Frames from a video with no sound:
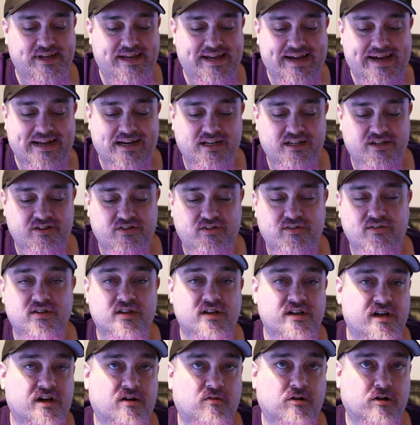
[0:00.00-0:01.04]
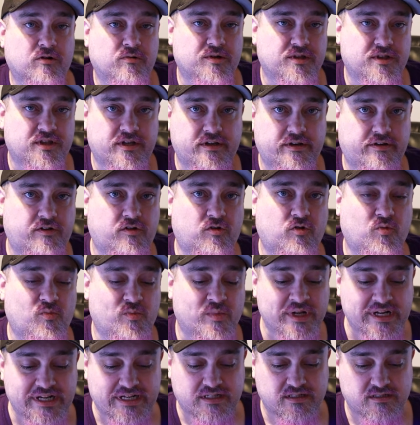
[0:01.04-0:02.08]
added to the network within two
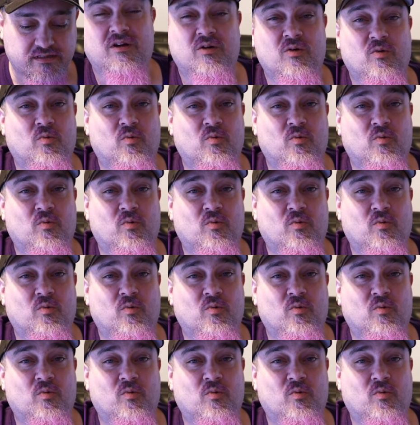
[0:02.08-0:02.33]
minutes.